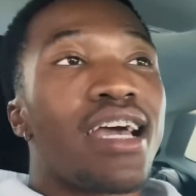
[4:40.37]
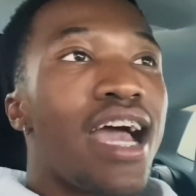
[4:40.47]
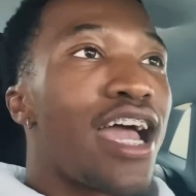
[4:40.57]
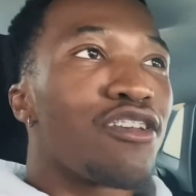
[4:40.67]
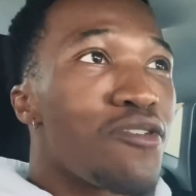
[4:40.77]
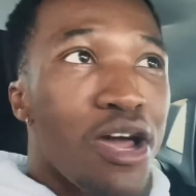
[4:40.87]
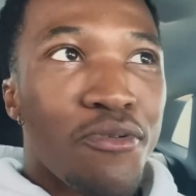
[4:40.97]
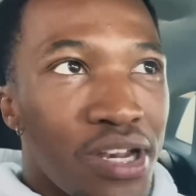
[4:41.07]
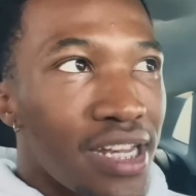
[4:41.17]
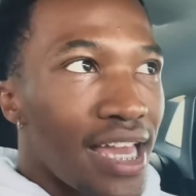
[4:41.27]
I don't
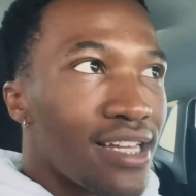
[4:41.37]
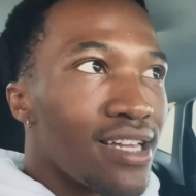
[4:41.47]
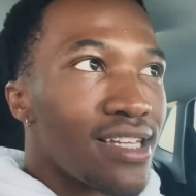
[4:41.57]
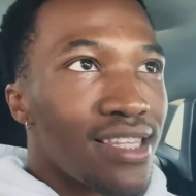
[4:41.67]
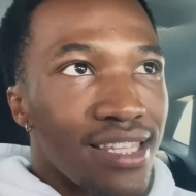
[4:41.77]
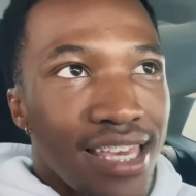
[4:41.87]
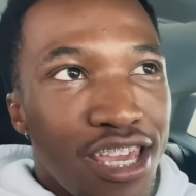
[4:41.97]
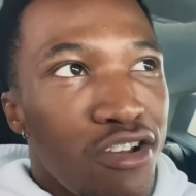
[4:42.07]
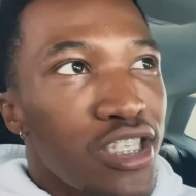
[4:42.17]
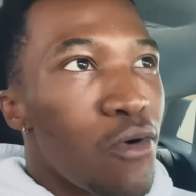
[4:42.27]
want to, like, the
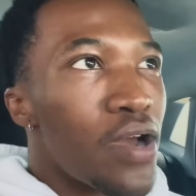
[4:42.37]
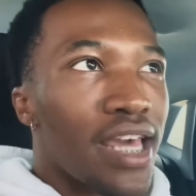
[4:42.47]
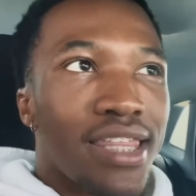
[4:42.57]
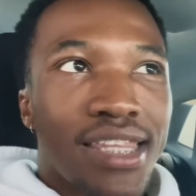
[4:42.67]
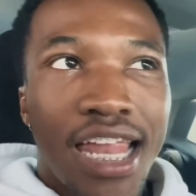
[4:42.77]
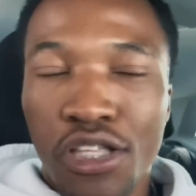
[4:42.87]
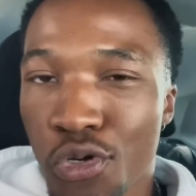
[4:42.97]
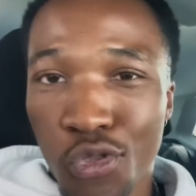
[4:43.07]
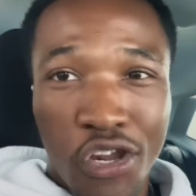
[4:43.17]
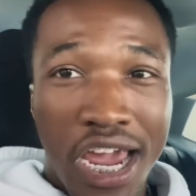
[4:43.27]
earrings I want, I think they're, like,
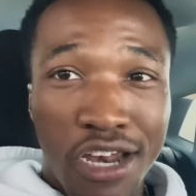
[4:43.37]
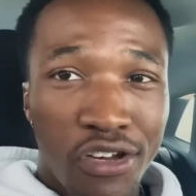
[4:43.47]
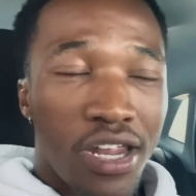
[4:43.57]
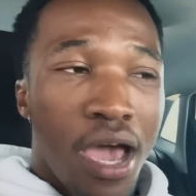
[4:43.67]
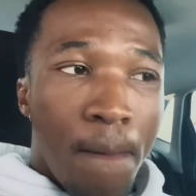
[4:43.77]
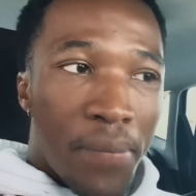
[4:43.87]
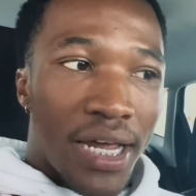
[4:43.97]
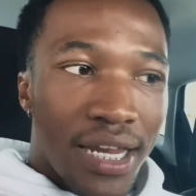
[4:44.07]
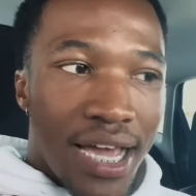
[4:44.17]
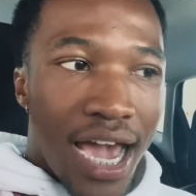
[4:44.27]
200-300.
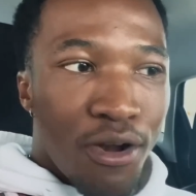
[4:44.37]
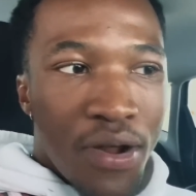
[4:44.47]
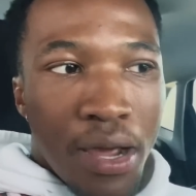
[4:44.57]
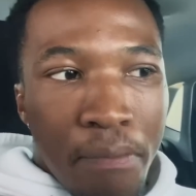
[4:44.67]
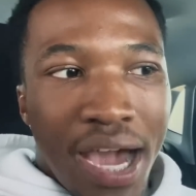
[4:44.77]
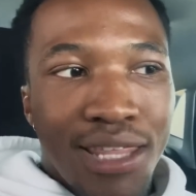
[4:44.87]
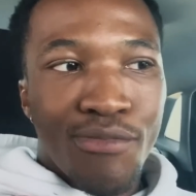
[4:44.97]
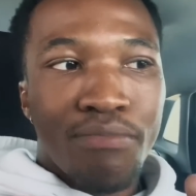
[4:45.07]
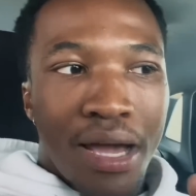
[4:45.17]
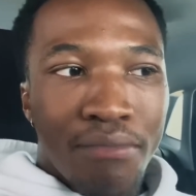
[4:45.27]
But I don't want to buy them
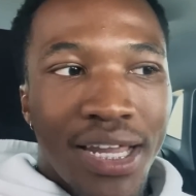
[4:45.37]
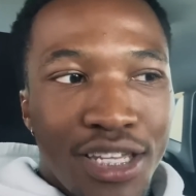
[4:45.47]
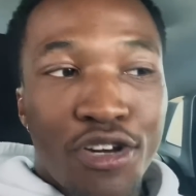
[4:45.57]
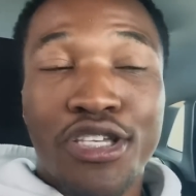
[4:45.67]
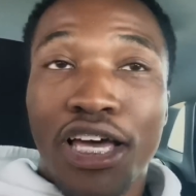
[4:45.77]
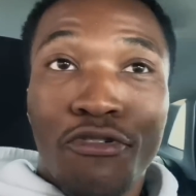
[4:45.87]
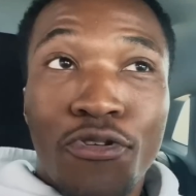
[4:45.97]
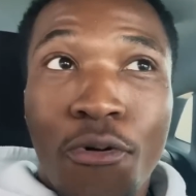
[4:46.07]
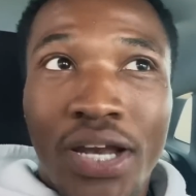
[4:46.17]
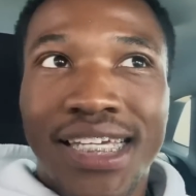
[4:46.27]
with my money because I don't
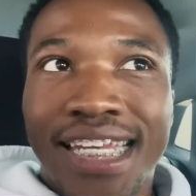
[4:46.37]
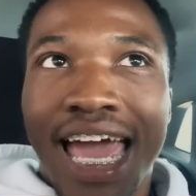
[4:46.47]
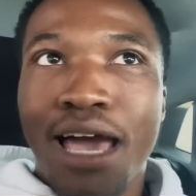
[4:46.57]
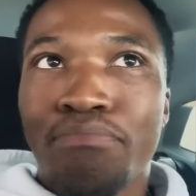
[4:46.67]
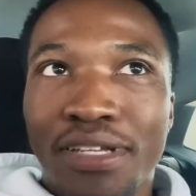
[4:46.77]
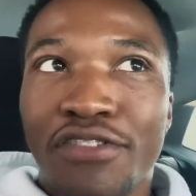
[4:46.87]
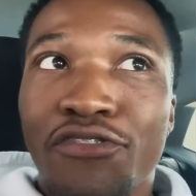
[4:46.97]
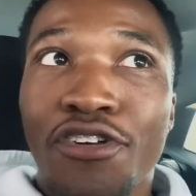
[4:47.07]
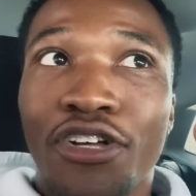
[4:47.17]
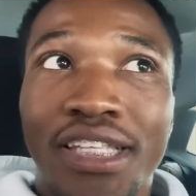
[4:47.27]
know what can happen.
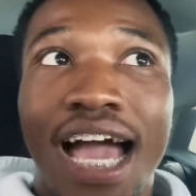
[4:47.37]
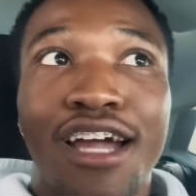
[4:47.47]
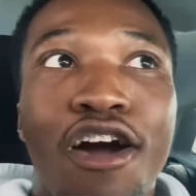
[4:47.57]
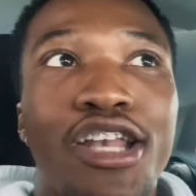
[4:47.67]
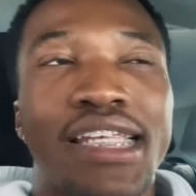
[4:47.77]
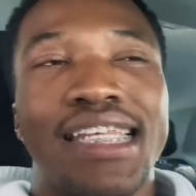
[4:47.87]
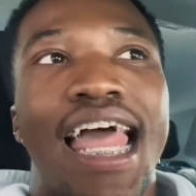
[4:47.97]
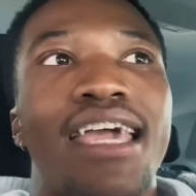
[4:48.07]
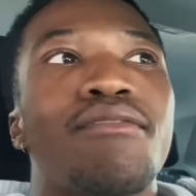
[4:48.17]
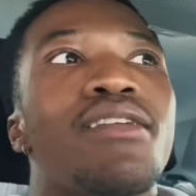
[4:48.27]
I can't,
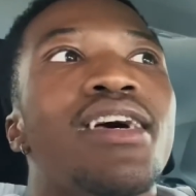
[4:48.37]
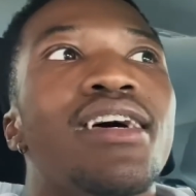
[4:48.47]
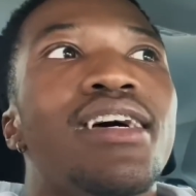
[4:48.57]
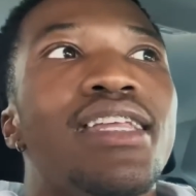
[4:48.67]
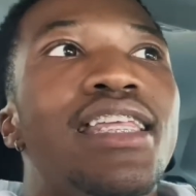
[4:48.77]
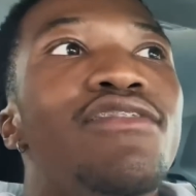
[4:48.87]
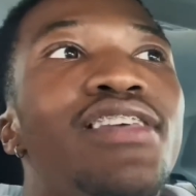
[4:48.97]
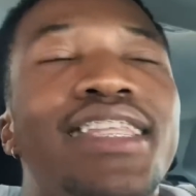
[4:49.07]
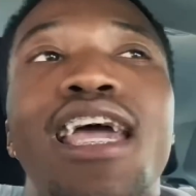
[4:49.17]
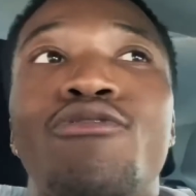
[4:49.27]
like, live the
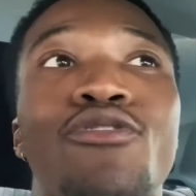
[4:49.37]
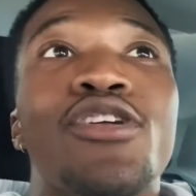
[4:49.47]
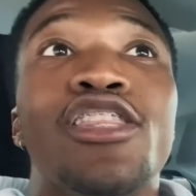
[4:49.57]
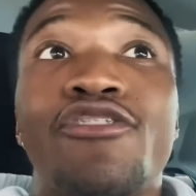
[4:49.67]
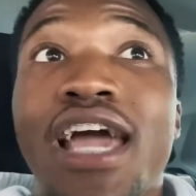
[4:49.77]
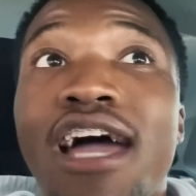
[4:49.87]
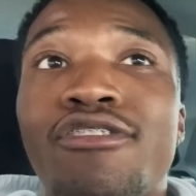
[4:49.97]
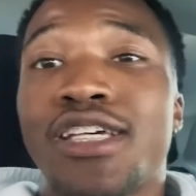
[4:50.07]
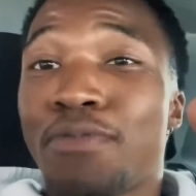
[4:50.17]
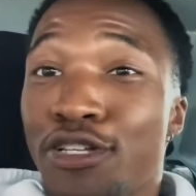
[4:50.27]
day with only
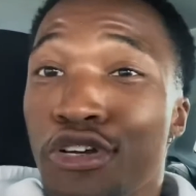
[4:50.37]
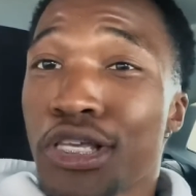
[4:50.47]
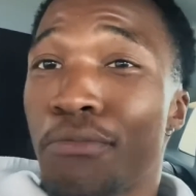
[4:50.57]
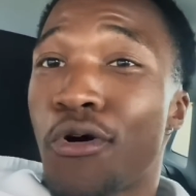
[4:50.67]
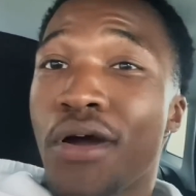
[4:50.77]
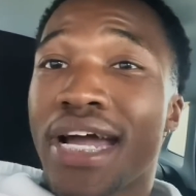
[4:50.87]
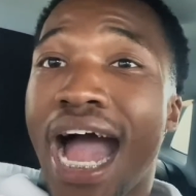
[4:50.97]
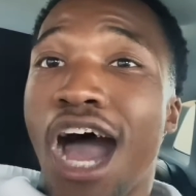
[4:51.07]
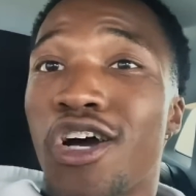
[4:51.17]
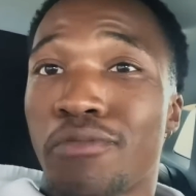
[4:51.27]
300, especially because I'm going
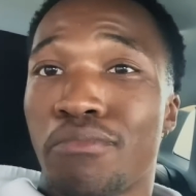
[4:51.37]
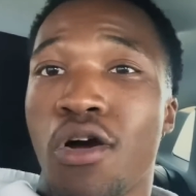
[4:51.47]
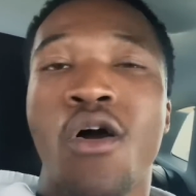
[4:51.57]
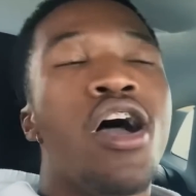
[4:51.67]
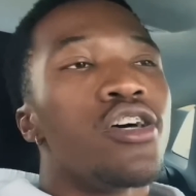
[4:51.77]
out, bro.